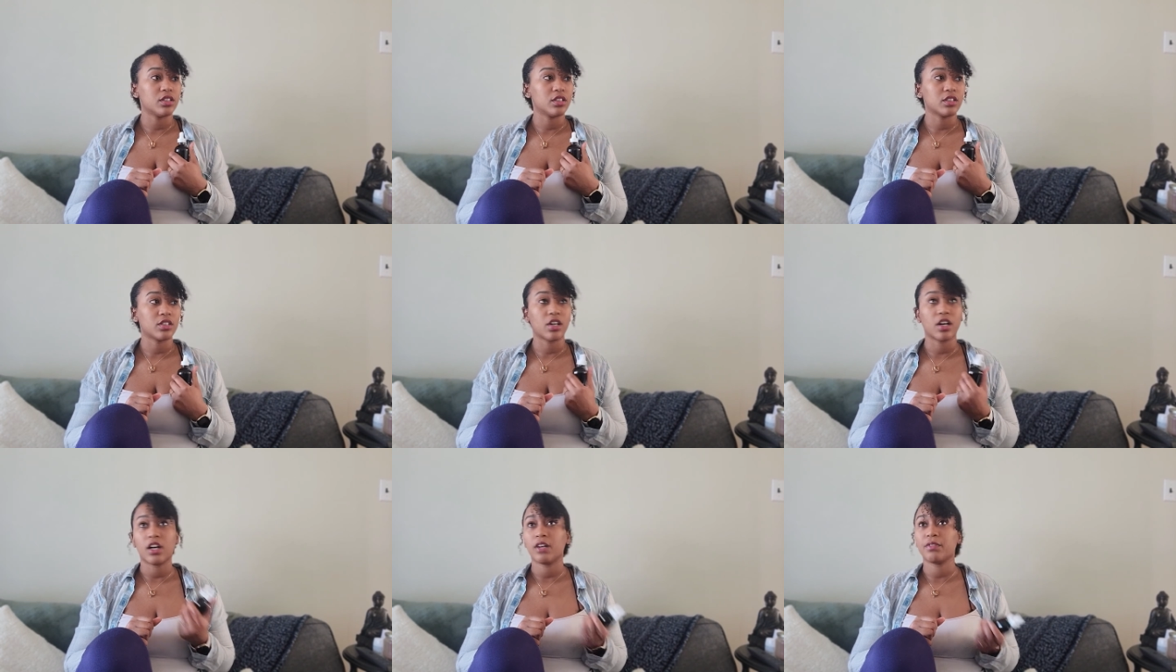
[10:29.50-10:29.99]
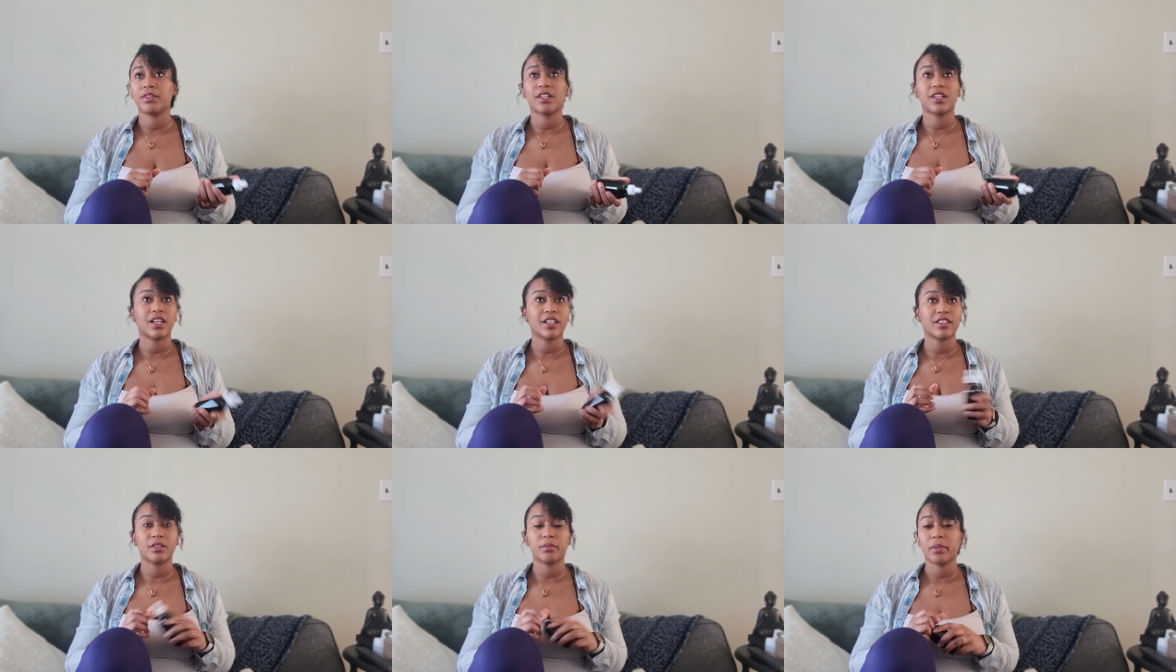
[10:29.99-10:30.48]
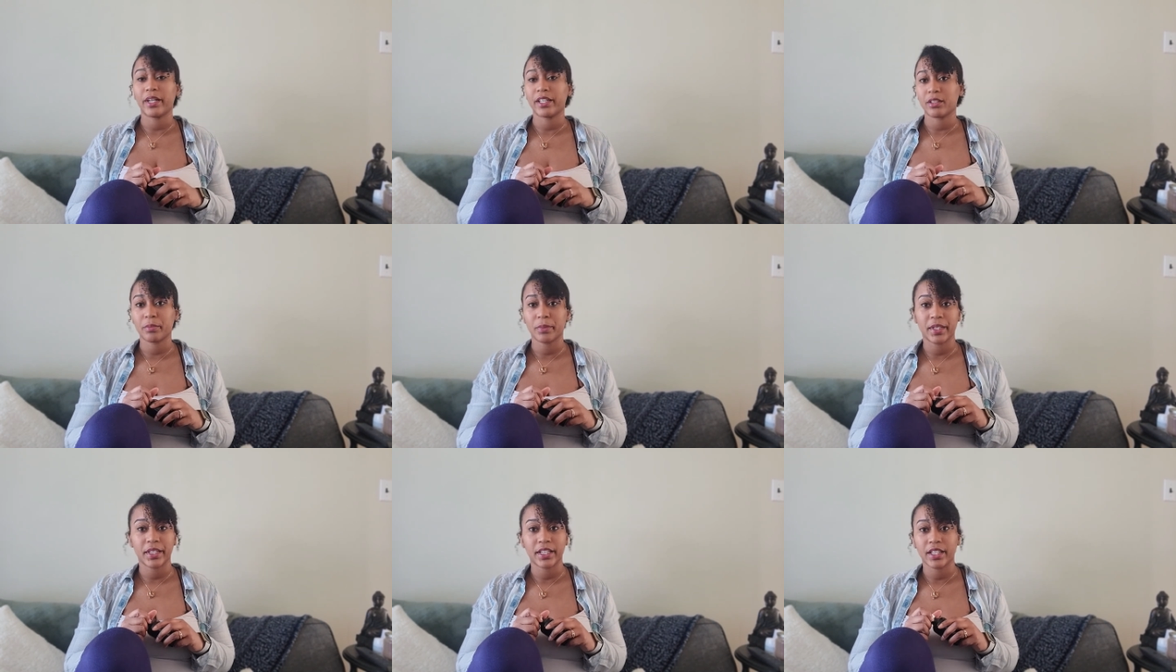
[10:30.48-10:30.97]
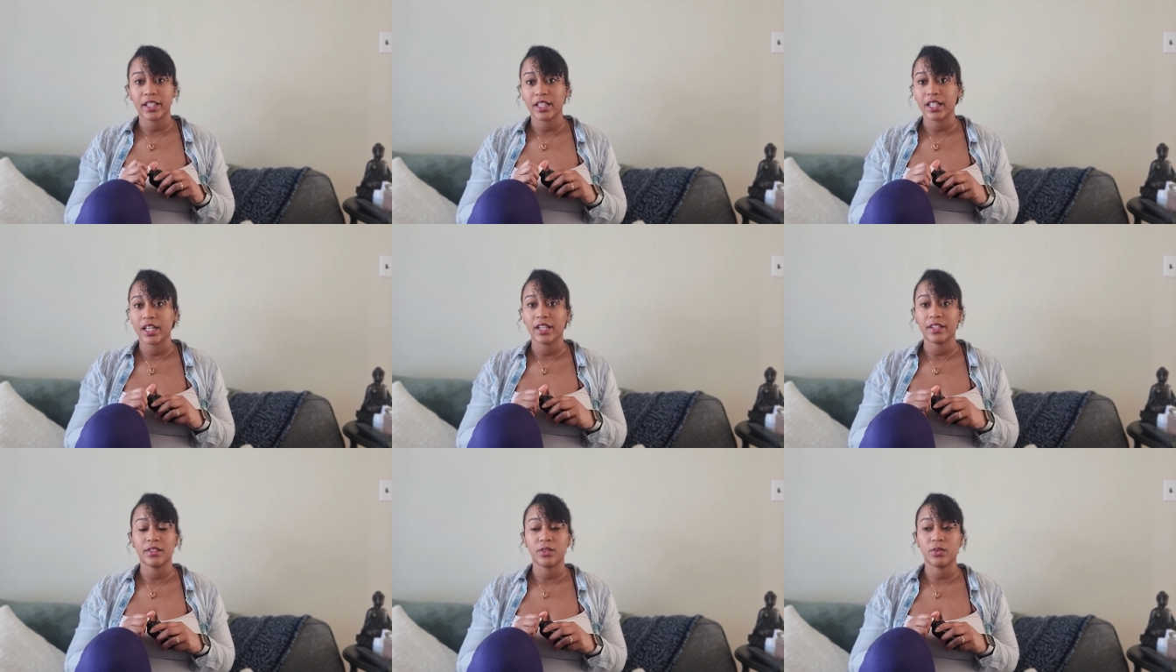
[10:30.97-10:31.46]
coffee like the back of my hand.
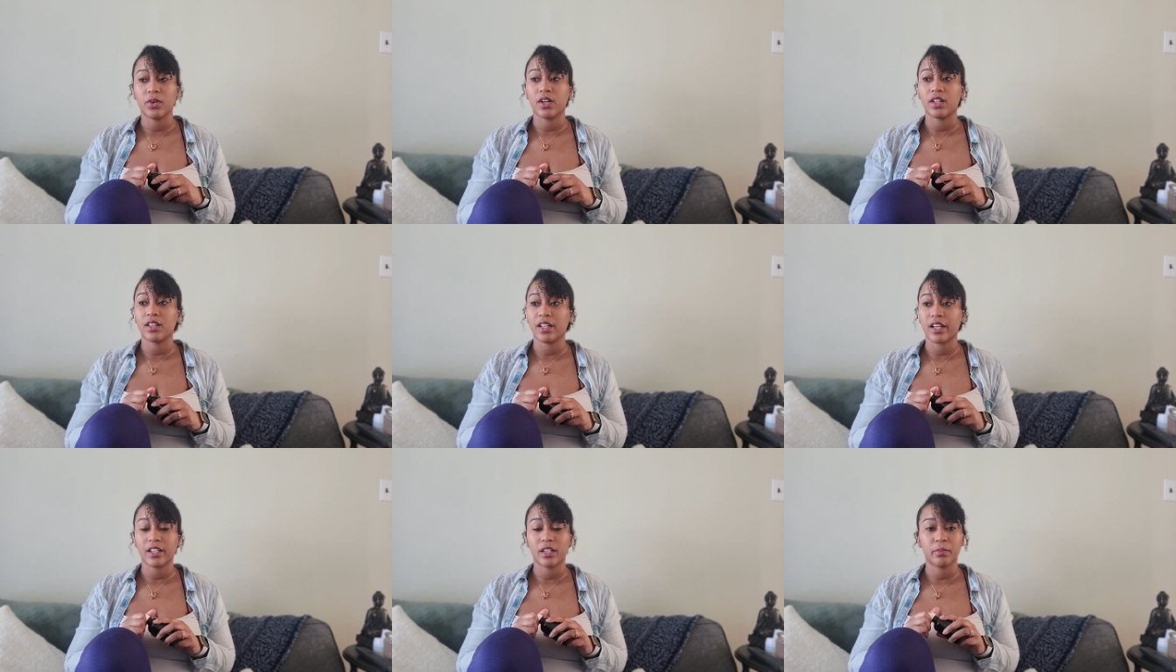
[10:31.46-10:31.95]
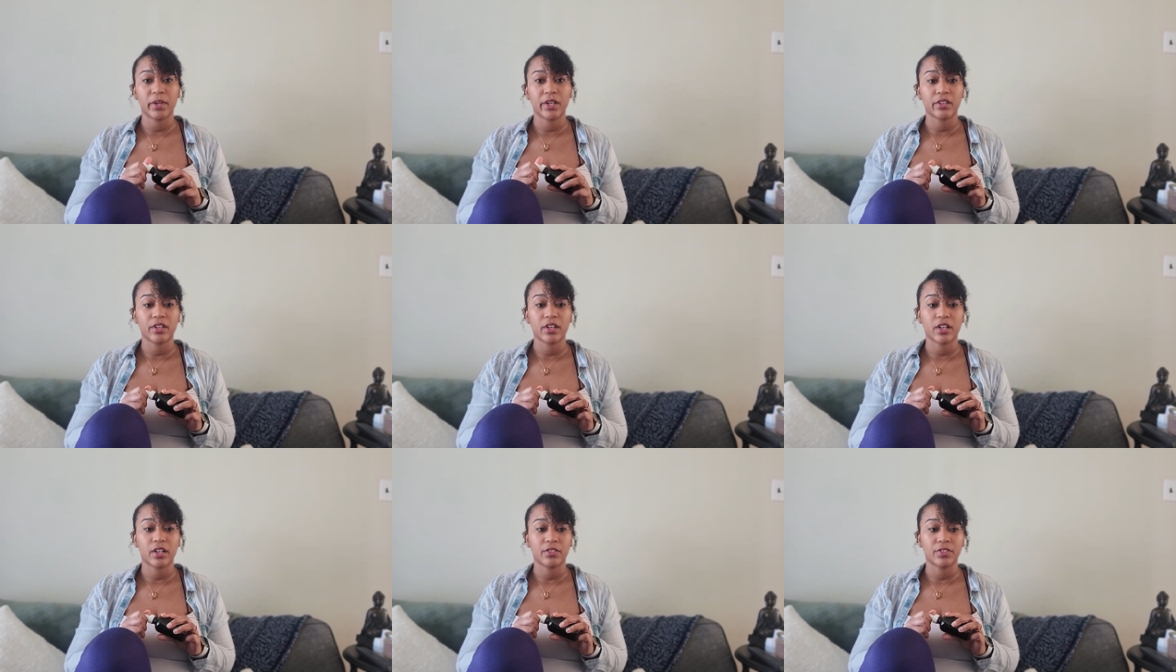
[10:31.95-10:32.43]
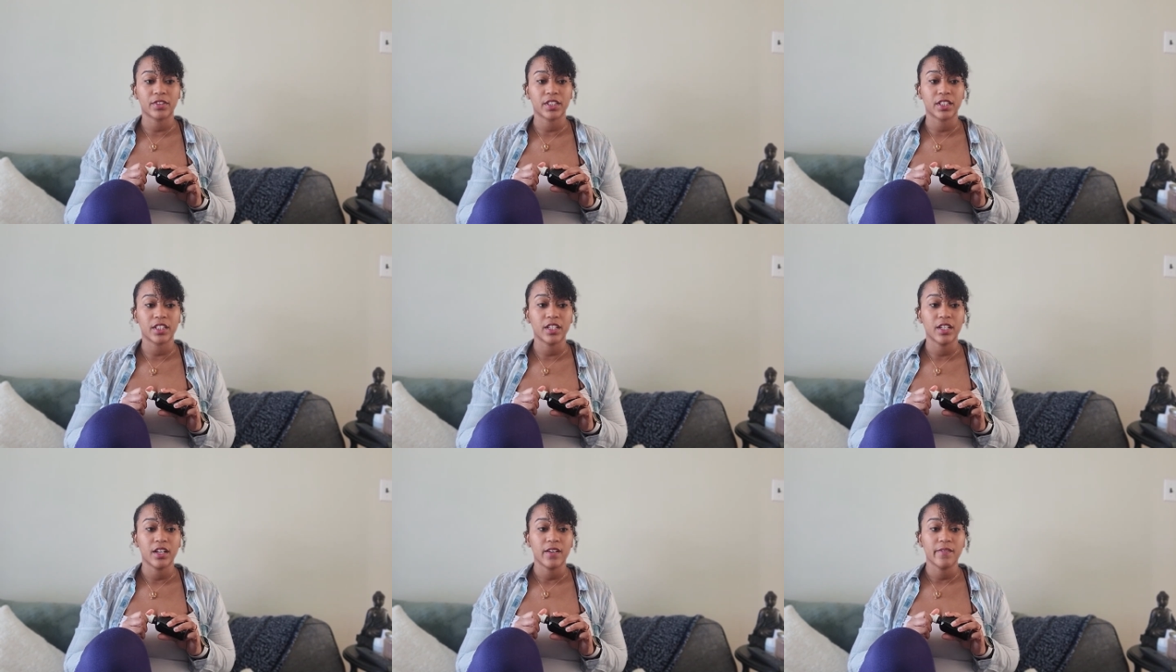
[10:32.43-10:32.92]
I know a lot about coffee.